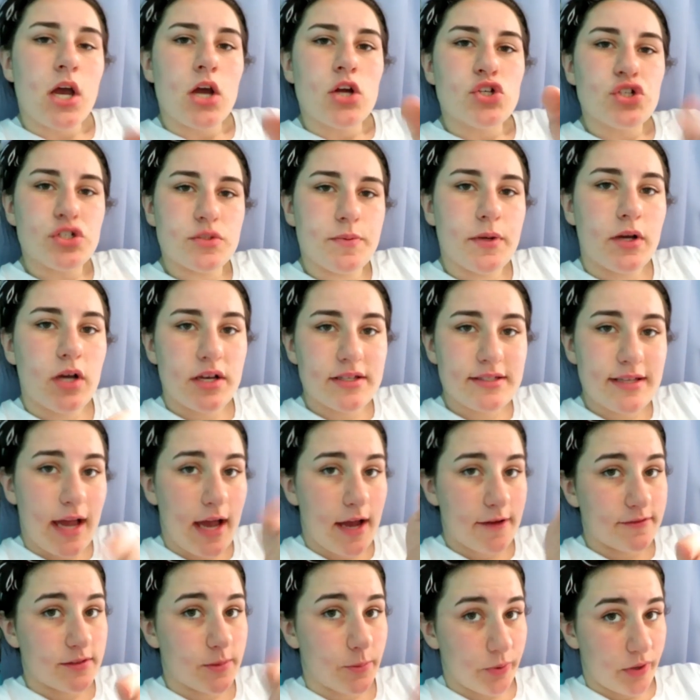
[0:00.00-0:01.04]
Just because I
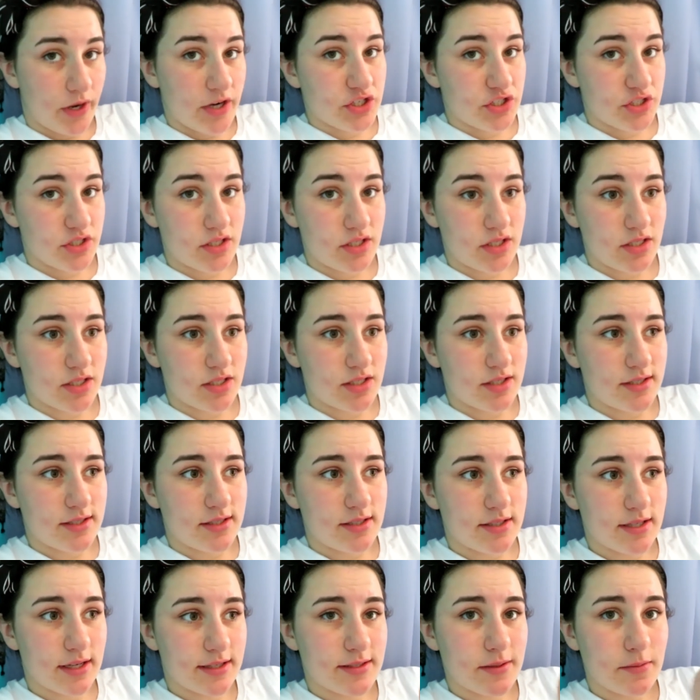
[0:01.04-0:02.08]
have depression
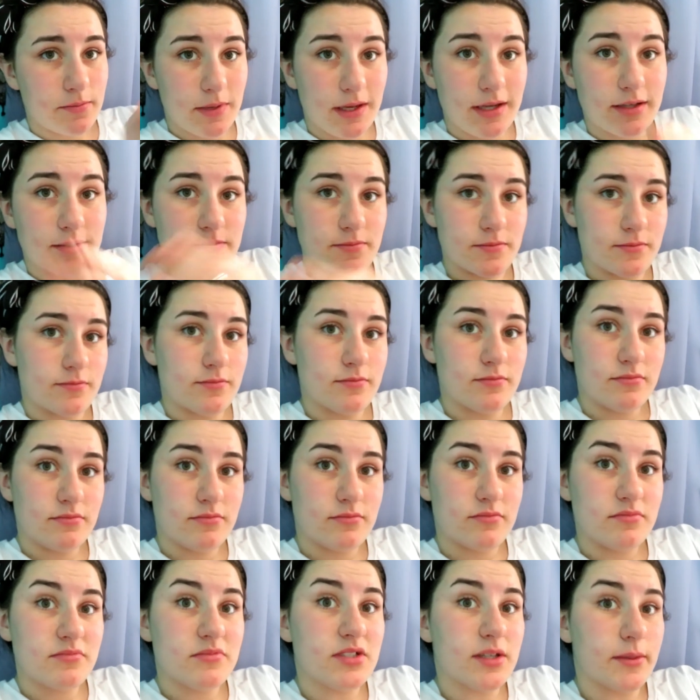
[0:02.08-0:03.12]
doesn't mean
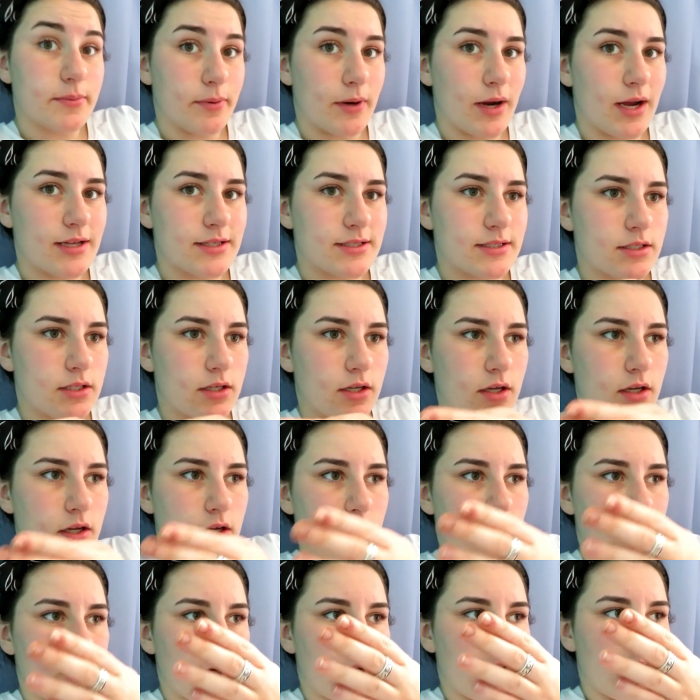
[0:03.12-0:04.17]
I'm depressed
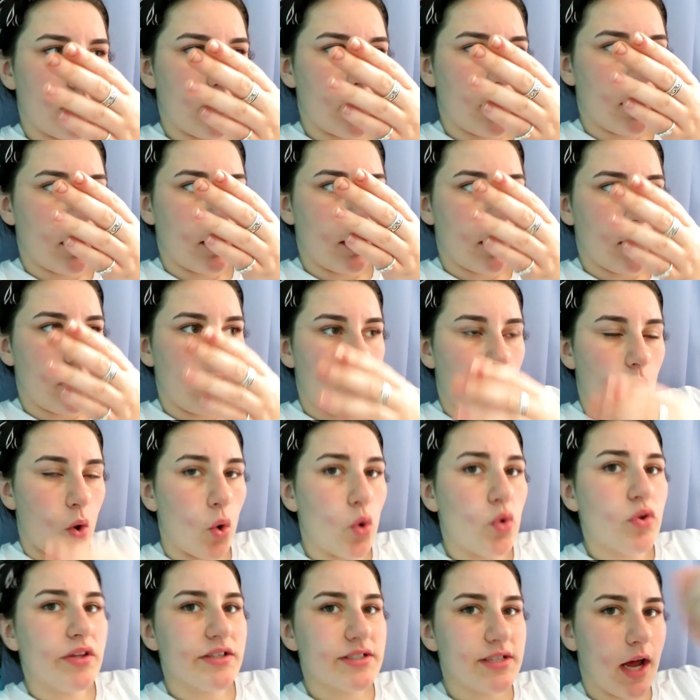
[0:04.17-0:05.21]

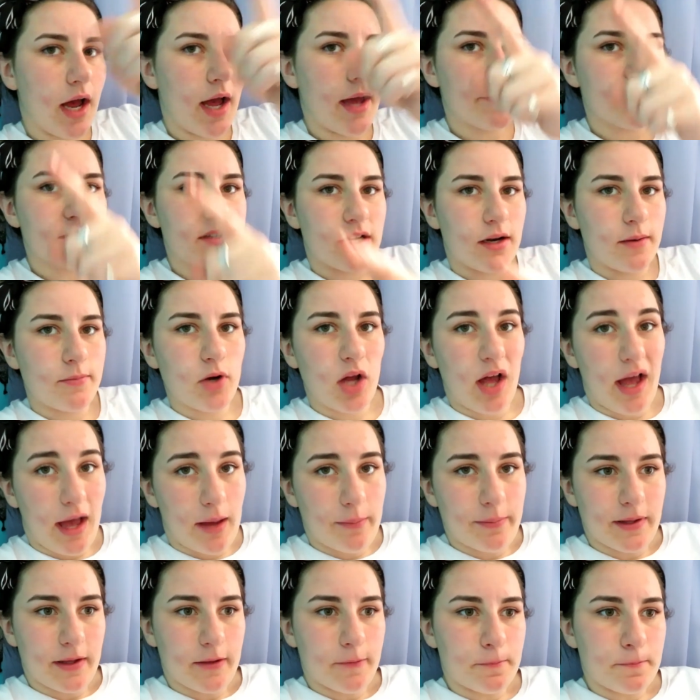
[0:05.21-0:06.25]
all the times that I'm not
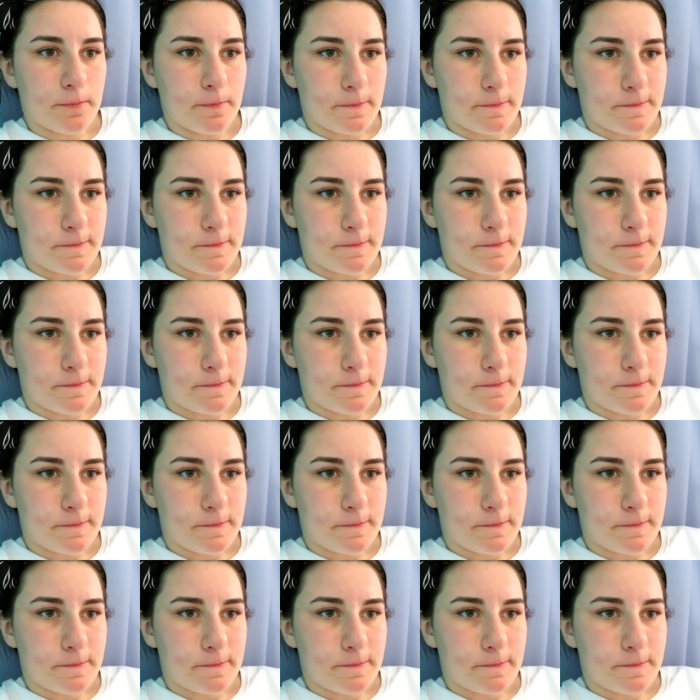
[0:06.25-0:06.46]
happy.